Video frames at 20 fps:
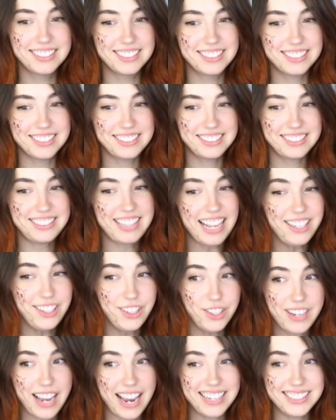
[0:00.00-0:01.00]
live with your
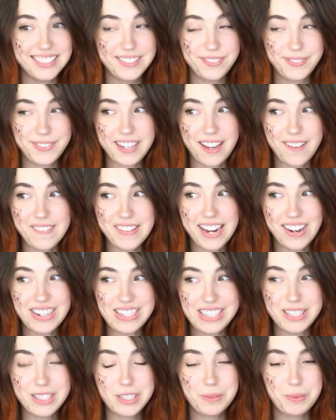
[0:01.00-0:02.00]
audience only
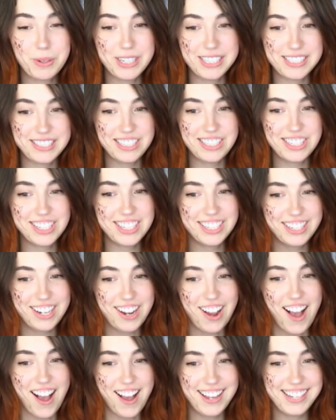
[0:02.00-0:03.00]
made the discussion
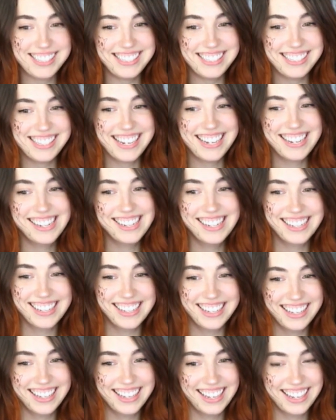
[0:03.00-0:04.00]
around video games feel
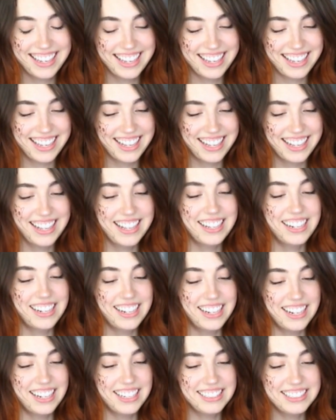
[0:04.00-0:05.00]
that much more
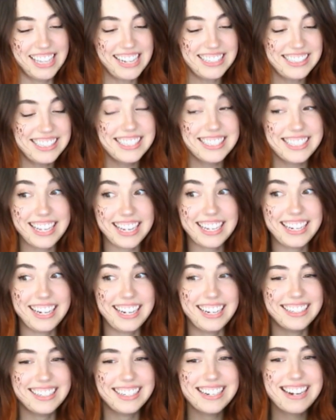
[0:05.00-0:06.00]

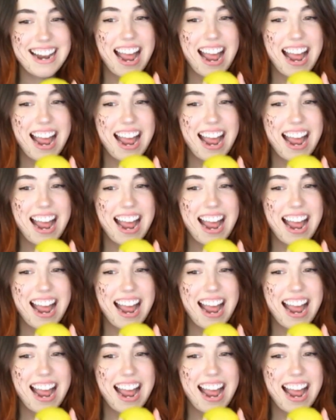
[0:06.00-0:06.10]
real.